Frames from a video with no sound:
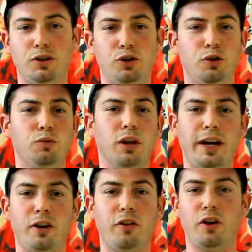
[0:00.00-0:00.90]
Do you
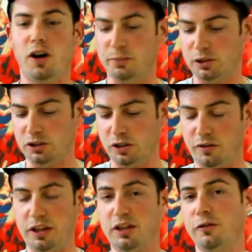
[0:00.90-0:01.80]
like all the options of
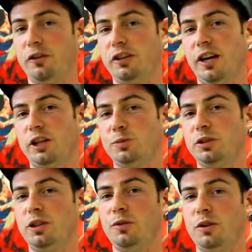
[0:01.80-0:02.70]
the different attachments
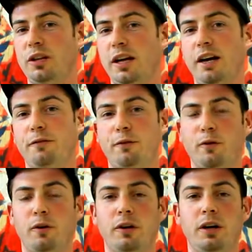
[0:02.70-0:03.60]
that you can get
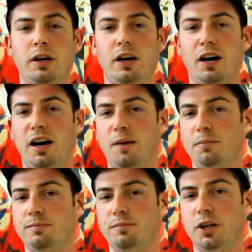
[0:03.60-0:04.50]
for,
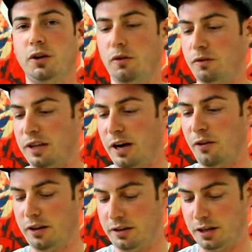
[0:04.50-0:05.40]
you know, now
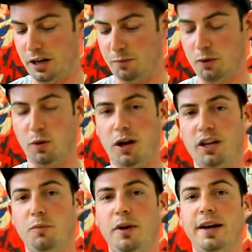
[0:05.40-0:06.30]
that
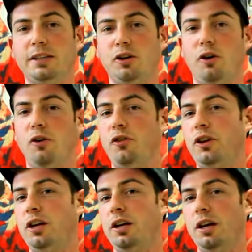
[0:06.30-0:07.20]
Milwaukee makes all
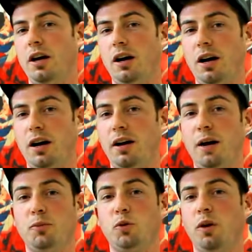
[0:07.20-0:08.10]
the
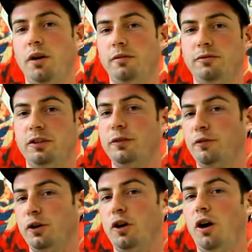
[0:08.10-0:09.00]
M12
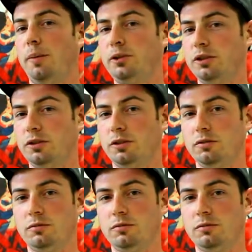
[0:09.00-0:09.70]
different options?